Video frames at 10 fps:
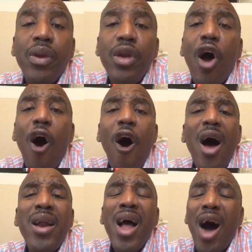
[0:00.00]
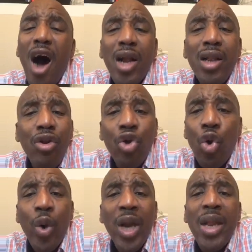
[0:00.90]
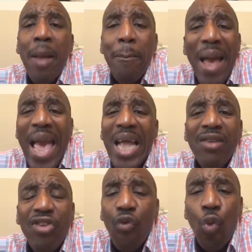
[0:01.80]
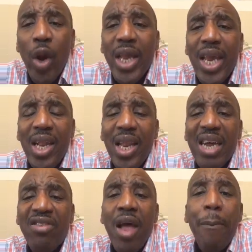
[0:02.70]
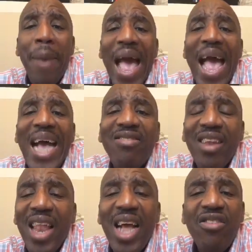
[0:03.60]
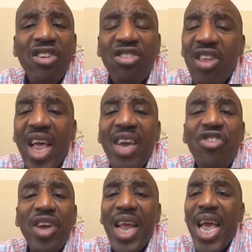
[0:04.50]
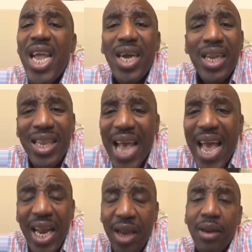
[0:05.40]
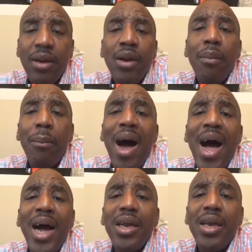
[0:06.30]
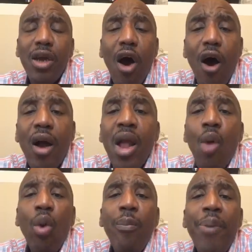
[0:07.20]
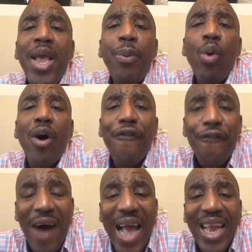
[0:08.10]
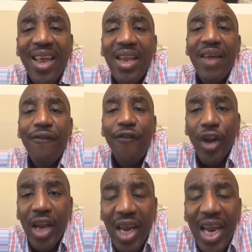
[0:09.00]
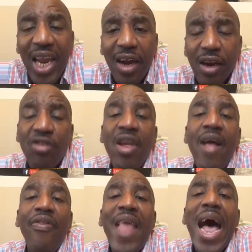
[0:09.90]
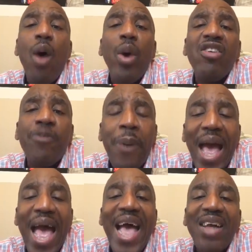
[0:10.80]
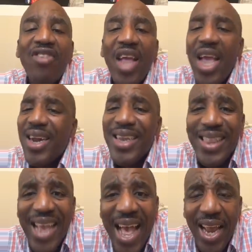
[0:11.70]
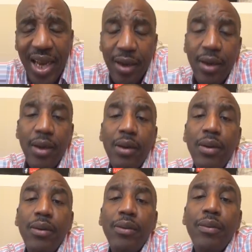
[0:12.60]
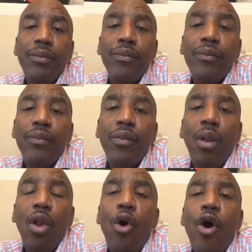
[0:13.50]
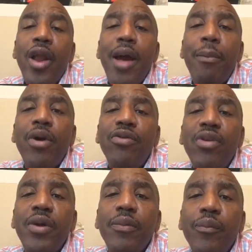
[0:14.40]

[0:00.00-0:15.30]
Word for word: God undoing bands of wickedness, past legislation in a day. My God, when people were fighting it for years, now it's passed in a day. Lord have mercy.